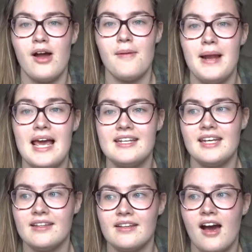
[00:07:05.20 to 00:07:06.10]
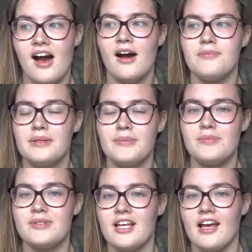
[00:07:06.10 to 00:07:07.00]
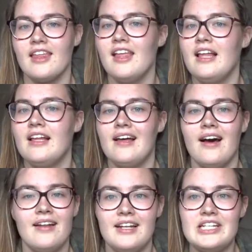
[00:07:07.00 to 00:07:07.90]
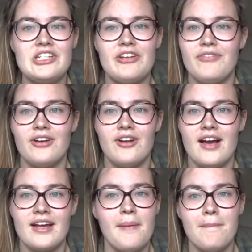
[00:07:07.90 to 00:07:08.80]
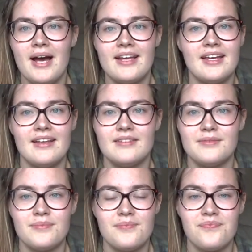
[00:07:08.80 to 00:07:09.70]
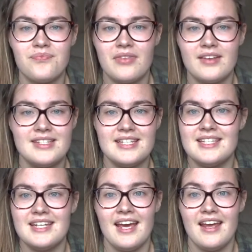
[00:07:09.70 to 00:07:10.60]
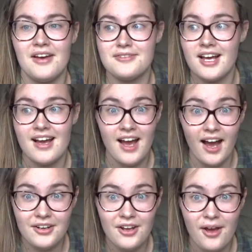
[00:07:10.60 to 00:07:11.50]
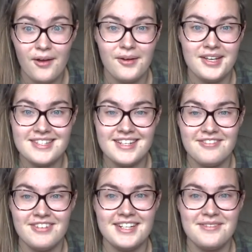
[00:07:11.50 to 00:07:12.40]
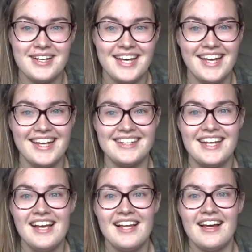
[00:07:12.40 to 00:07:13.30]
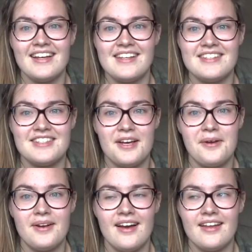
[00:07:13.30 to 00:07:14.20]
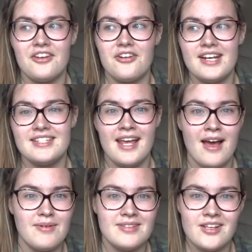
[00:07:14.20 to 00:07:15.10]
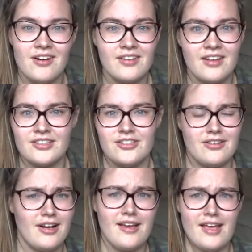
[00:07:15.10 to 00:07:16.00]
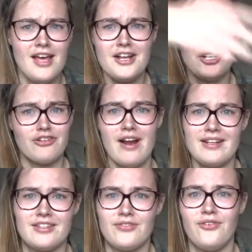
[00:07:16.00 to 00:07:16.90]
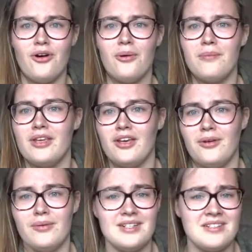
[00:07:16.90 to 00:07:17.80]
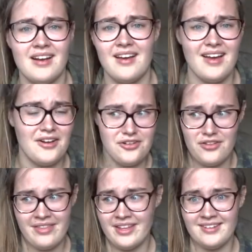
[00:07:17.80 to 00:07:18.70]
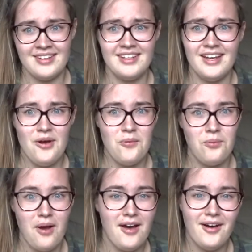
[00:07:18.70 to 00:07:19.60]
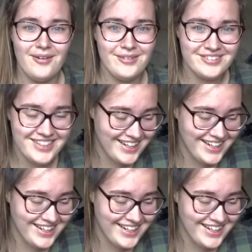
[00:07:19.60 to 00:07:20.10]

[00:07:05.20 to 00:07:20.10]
I played it in the car, my mum was like, I literally feel like I'm back in Disney, and I was like, I know, isn't it really weird? Like, it's so like crazy how a song can like transform you into like another world.